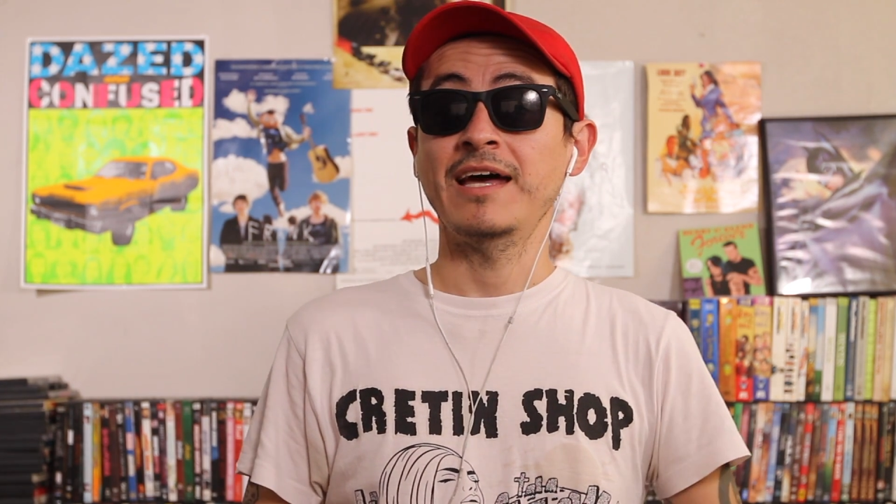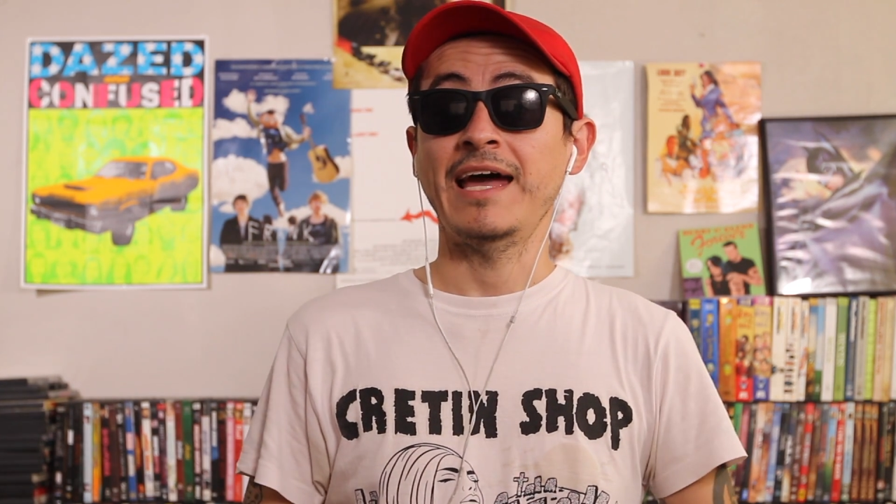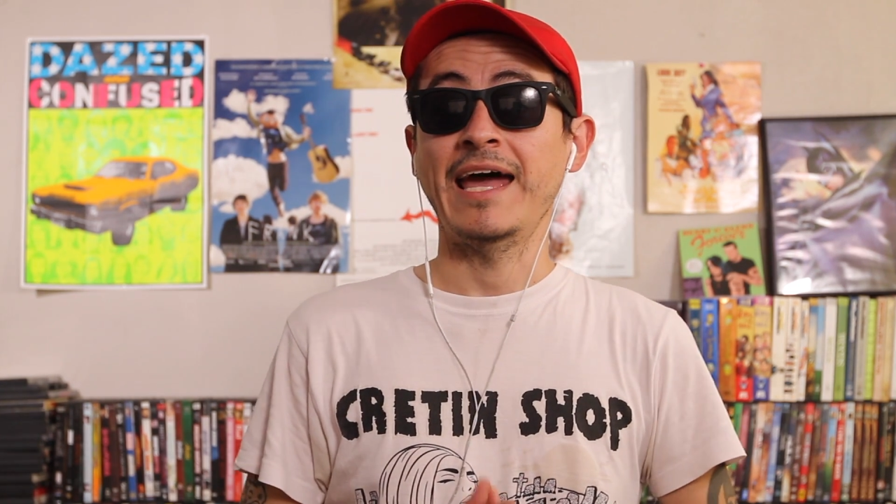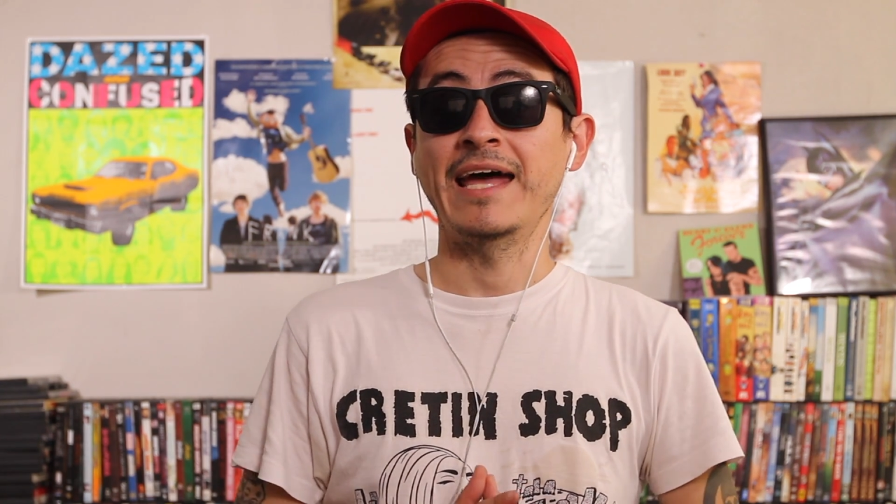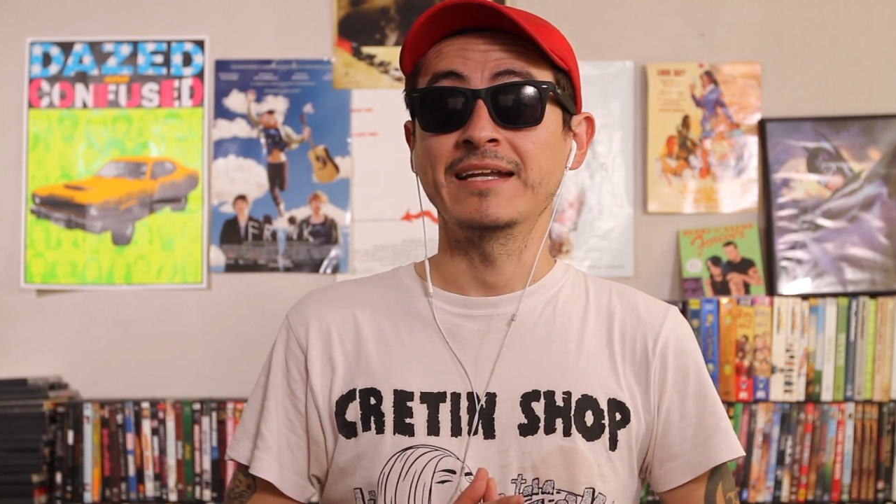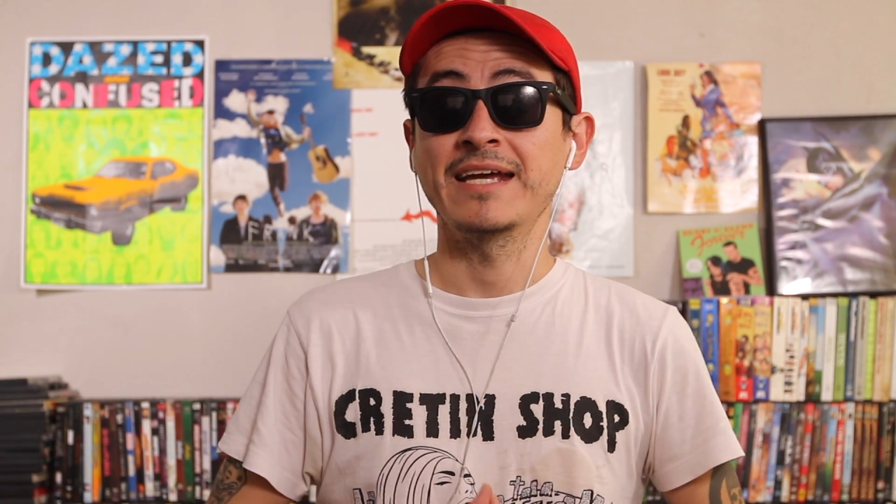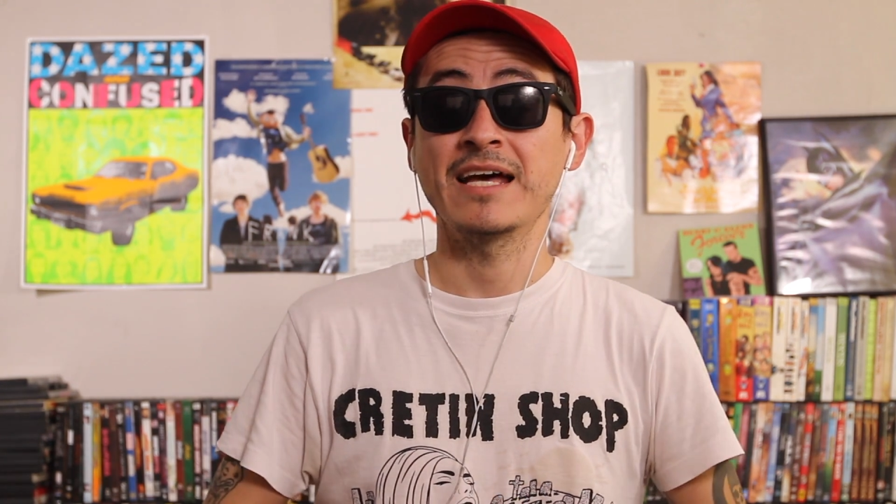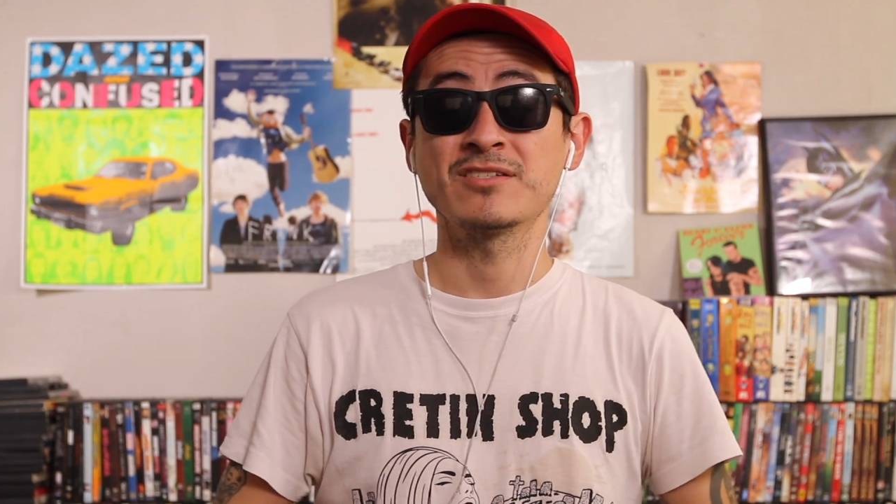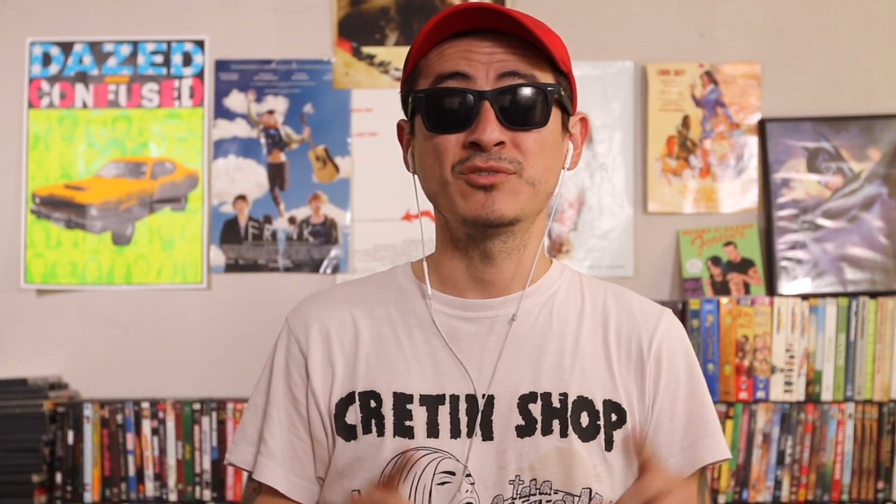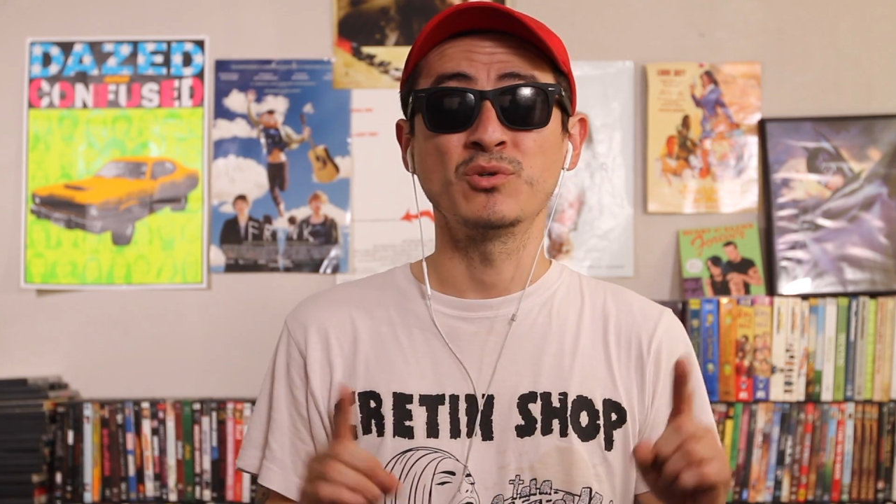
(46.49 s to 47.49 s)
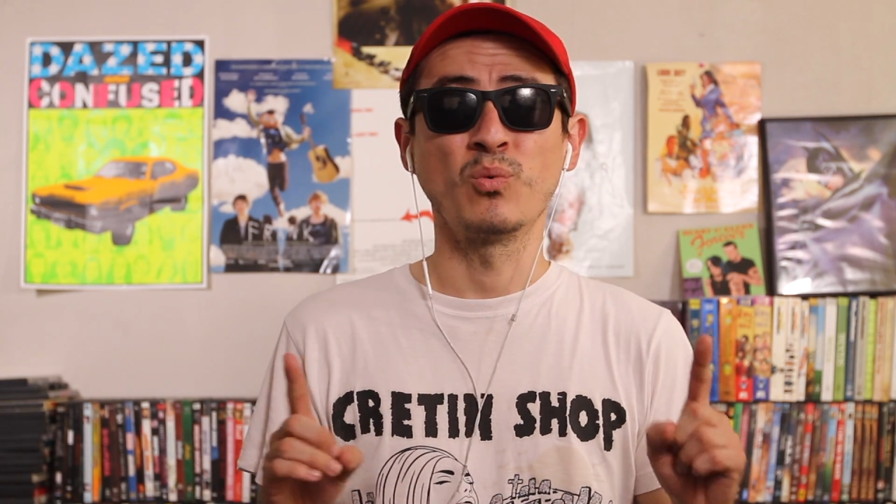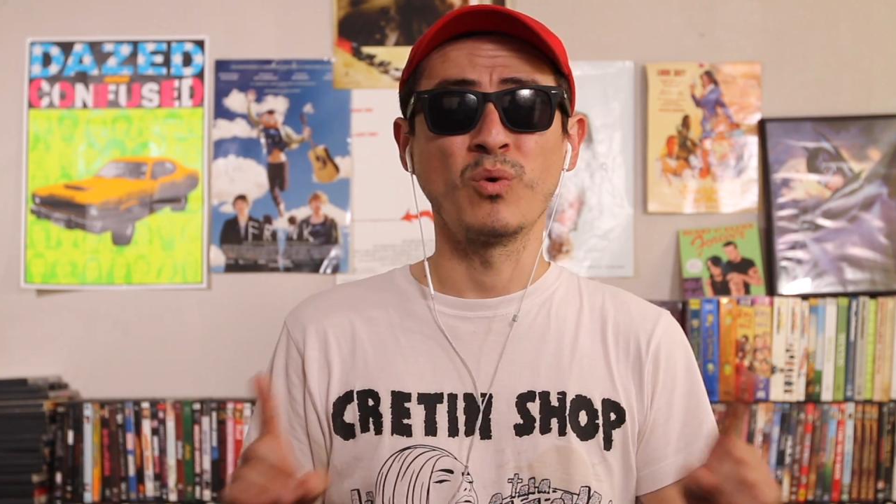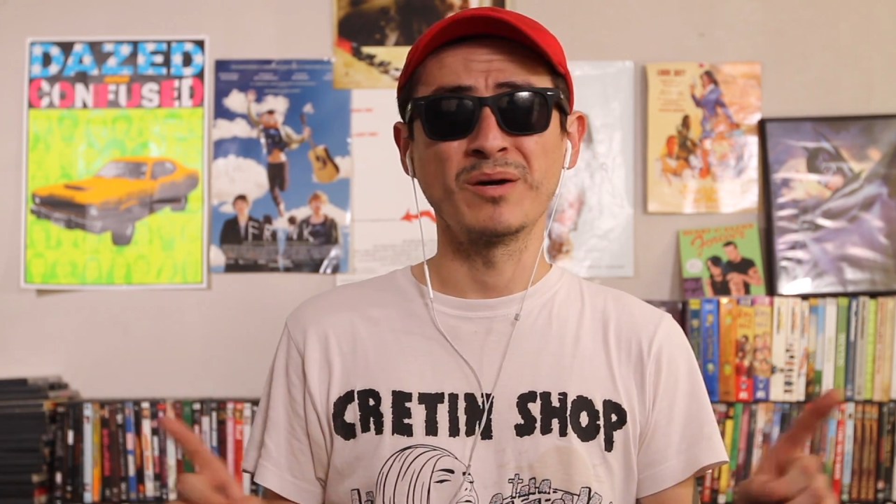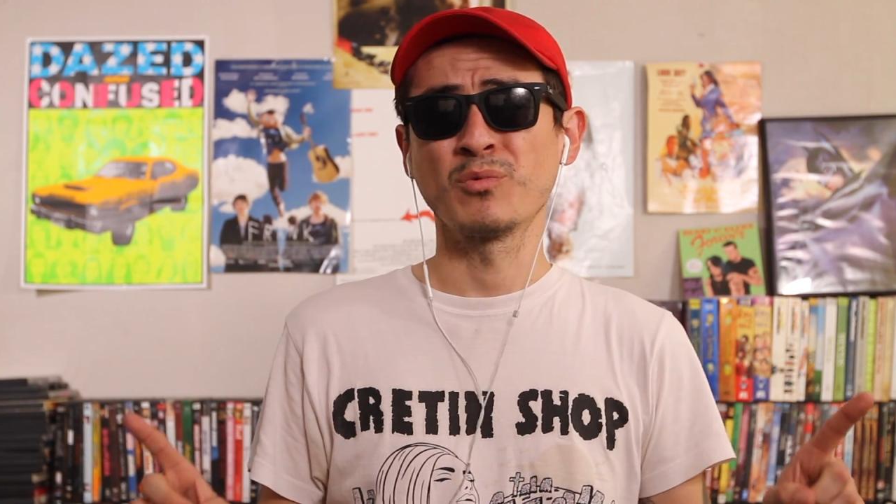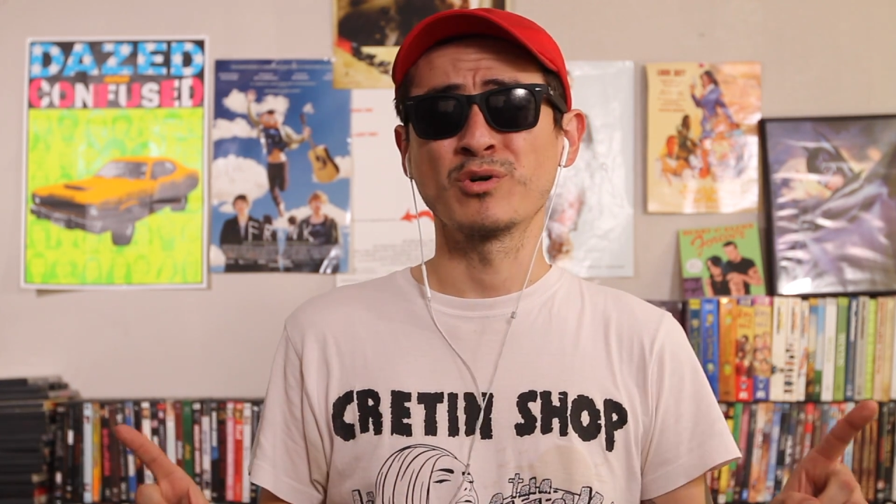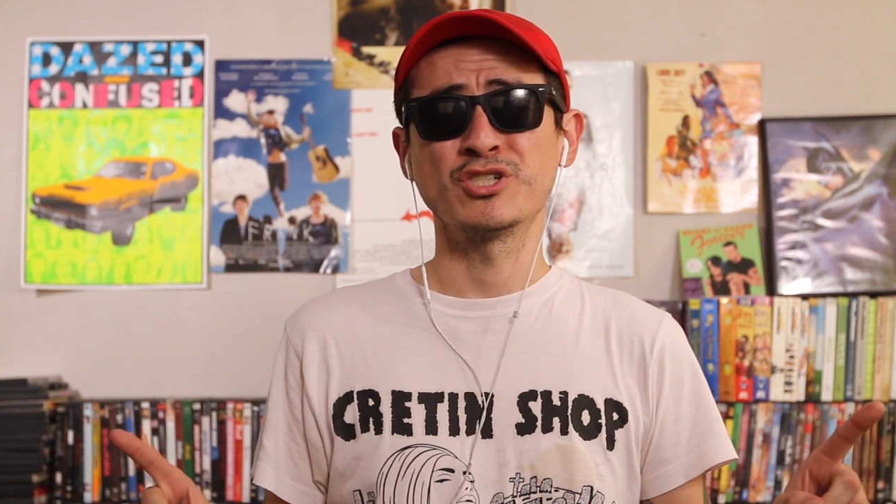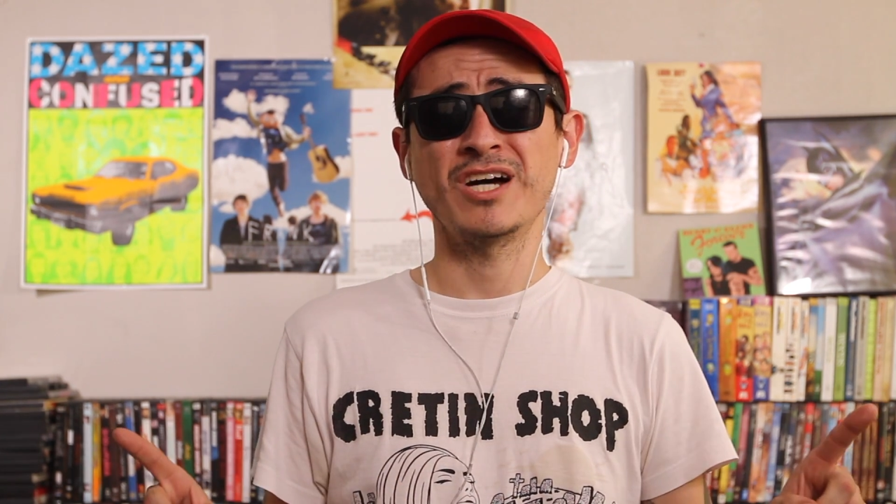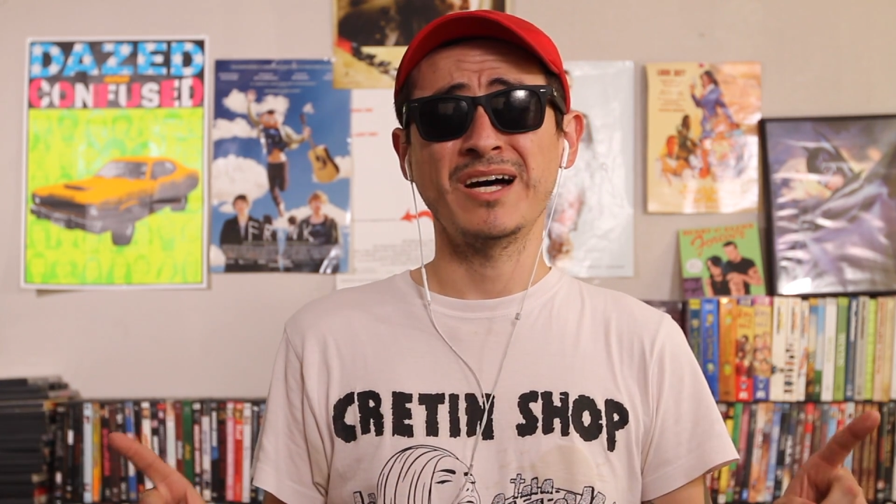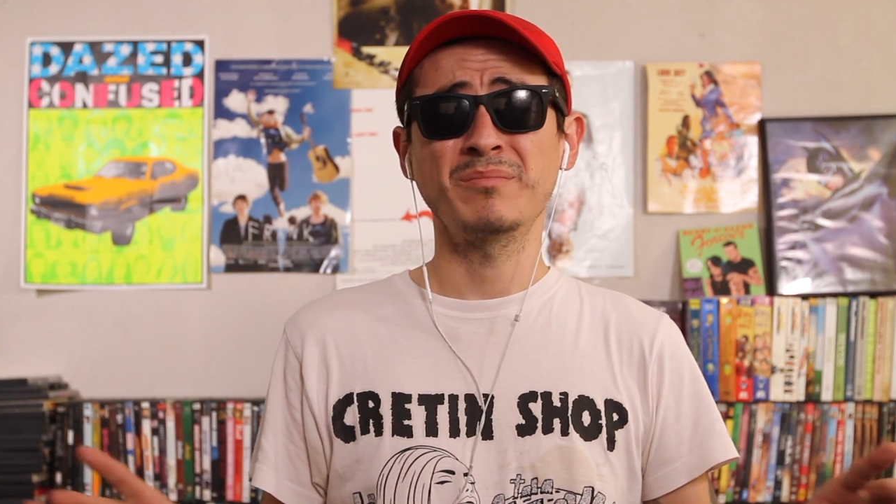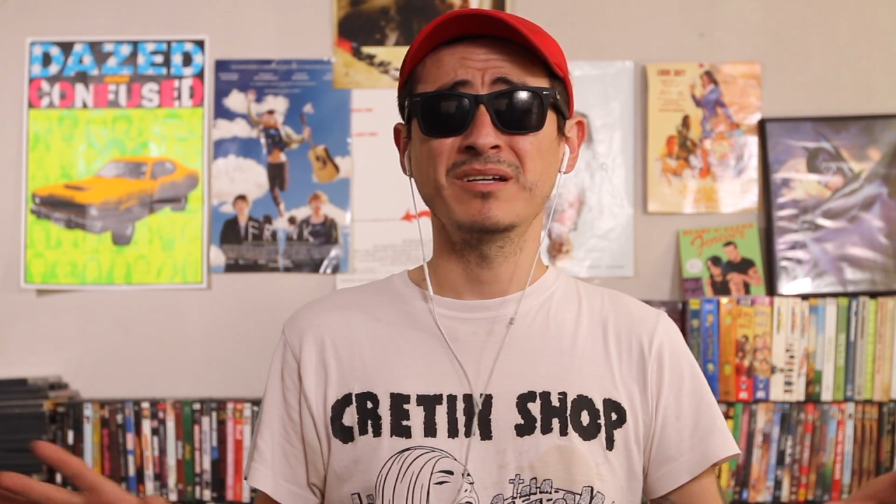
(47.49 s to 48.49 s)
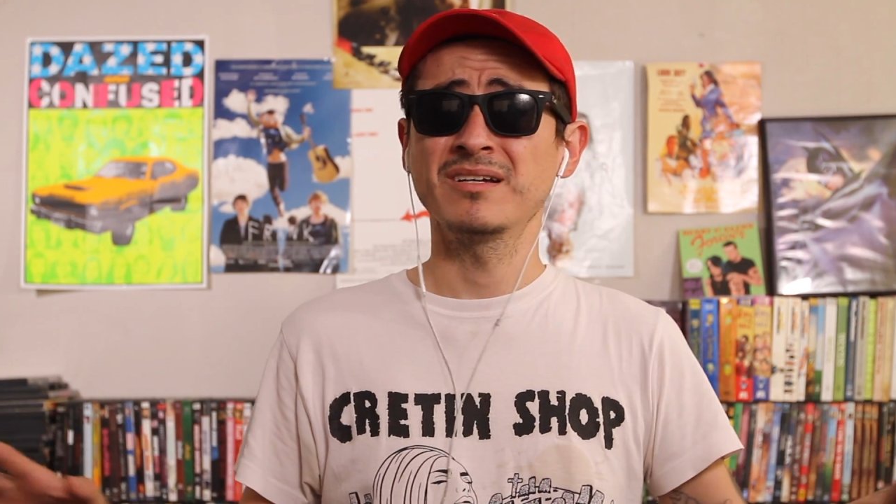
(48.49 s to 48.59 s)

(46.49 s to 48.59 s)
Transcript: and he has to do one more job